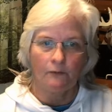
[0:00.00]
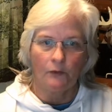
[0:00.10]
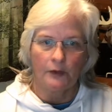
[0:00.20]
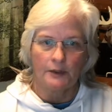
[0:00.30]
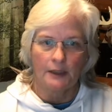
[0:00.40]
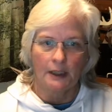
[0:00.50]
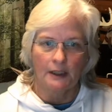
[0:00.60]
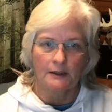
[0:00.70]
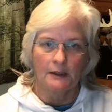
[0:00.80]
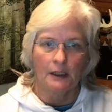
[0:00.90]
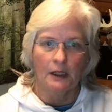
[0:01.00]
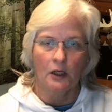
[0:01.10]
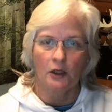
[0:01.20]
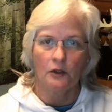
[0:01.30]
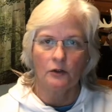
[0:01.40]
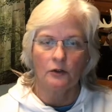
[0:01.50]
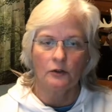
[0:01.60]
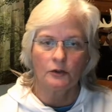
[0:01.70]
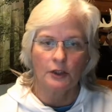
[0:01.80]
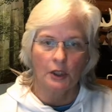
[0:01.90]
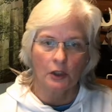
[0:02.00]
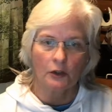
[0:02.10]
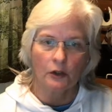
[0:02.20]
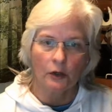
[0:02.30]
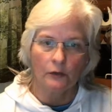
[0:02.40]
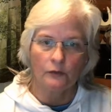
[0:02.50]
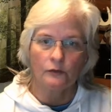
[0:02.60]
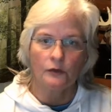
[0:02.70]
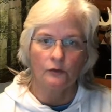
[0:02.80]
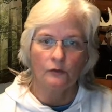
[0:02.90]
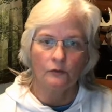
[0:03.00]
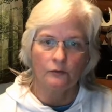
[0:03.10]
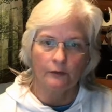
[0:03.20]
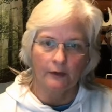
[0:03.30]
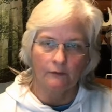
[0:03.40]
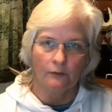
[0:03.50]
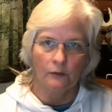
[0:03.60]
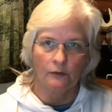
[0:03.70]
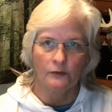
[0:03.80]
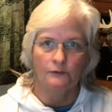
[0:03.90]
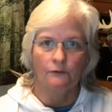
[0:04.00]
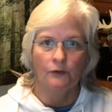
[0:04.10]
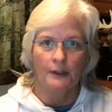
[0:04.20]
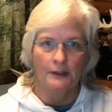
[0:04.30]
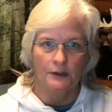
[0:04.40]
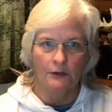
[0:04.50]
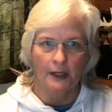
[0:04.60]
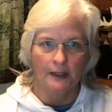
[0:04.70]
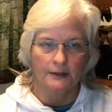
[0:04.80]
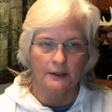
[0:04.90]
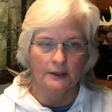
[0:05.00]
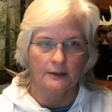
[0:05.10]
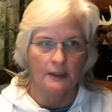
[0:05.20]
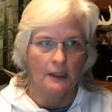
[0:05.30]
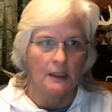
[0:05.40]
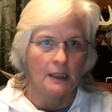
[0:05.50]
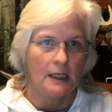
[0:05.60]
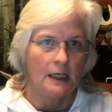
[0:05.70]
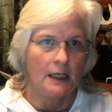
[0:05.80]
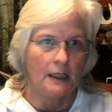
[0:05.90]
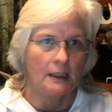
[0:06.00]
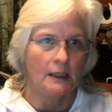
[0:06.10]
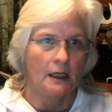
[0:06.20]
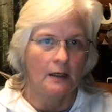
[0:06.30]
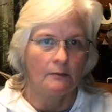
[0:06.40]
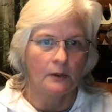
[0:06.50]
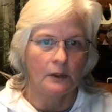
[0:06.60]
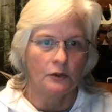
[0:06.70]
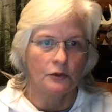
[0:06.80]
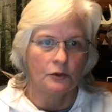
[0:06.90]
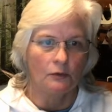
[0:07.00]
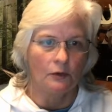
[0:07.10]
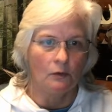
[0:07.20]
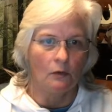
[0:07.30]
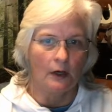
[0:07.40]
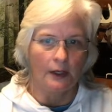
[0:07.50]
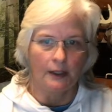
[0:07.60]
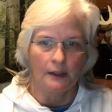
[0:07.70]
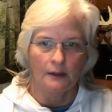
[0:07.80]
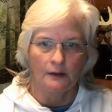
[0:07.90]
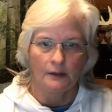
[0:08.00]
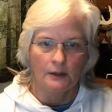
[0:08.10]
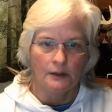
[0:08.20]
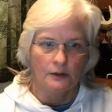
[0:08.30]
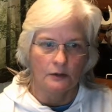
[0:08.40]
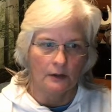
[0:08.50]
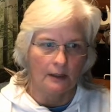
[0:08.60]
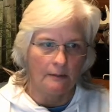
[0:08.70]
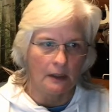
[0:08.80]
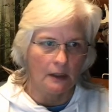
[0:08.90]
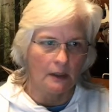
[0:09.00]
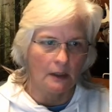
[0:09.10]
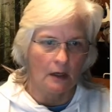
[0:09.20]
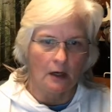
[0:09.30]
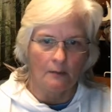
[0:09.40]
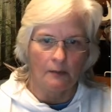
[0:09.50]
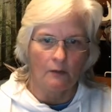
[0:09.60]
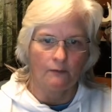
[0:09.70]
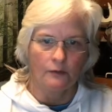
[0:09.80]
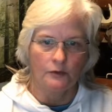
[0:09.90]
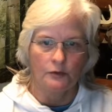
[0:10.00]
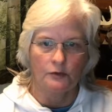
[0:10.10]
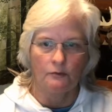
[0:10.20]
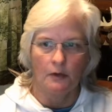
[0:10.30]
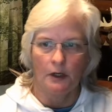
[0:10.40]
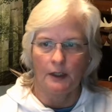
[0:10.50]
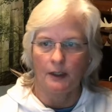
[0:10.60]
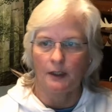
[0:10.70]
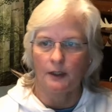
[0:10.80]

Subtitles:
for you today is that color code your Google Drive folders for easier access, and I'm going to show you why. So let me hop over to my